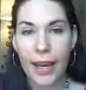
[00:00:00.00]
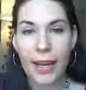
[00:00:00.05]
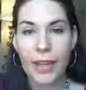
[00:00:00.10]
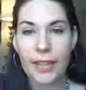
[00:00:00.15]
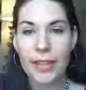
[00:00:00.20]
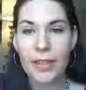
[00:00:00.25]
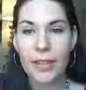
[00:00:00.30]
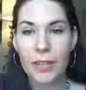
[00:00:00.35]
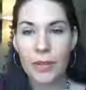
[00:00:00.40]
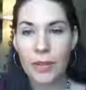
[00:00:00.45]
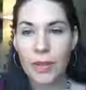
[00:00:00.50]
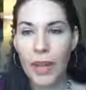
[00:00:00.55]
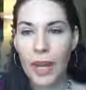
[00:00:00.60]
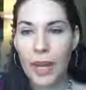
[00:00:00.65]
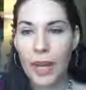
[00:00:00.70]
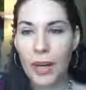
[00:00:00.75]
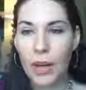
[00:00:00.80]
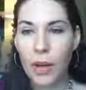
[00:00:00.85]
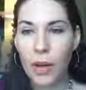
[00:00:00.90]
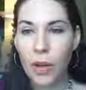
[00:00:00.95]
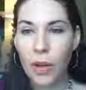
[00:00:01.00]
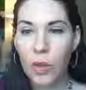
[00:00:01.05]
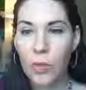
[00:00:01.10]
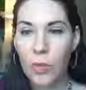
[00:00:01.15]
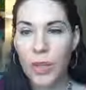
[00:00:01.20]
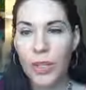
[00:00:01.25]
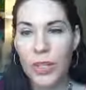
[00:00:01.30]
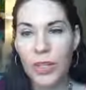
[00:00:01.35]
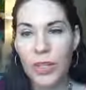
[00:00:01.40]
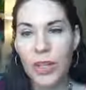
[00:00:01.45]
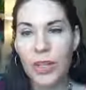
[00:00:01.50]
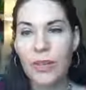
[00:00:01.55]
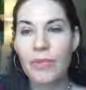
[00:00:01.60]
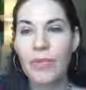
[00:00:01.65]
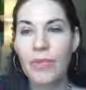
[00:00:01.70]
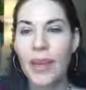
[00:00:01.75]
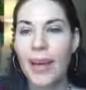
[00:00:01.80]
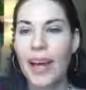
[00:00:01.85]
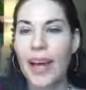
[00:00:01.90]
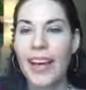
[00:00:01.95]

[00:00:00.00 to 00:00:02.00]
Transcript: I think you get a whole bunch of